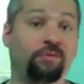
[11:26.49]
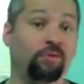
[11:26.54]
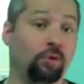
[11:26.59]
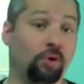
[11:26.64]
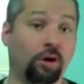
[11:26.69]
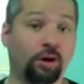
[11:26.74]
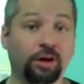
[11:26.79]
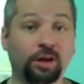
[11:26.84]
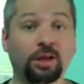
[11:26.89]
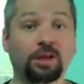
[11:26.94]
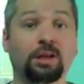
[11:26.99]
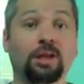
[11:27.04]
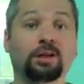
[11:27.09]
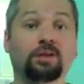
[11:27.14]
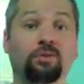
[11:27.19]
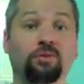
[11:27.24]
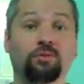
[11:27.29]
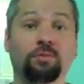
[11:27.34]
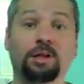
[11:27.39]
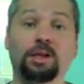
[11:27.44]
If you already
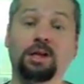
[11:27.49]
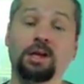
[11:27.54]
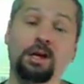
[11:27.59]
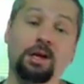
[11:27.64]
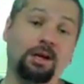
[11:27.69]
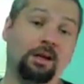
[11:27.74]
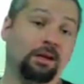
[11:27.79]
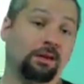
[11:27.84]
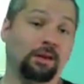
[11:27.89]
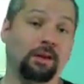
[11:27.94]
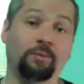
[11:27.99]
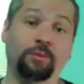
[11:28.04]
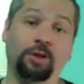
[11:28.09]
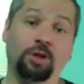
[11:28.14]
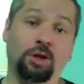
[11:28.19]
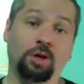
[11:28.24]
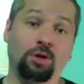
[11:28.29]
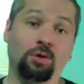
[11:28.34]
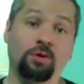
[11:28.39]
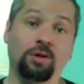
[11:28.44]
connect with me, let
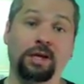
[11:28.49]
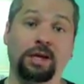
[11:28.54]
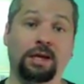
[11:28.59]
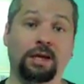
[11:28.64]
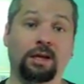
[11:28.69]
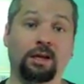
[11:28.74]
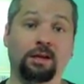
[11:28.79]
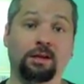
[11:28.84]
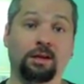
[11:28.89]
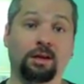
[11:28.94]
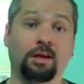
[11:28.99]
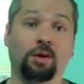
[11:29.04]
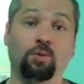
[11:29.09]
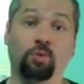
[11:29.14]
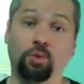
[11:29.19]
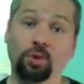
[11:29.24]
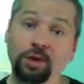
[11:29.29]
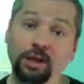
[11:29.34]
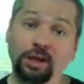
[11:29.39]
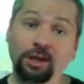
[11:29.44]
me know, and
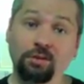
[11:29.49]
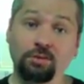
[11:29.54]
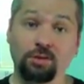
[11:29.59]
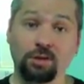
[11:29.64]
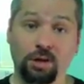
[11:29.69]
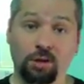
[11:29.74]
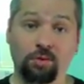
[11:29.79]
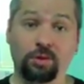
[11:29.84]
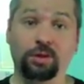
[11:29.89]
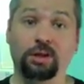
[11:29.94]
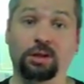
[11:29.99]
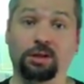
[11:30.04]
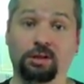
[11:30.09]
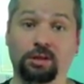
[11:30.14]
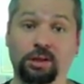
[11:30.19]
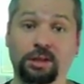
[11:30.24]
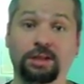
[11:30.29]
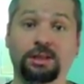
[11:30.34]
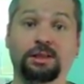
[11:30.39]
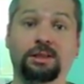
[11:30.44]
we'll get you going in
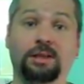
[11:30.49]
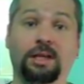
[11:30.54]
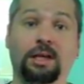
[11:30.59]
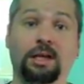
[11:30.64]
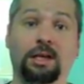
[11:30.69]
Kliss.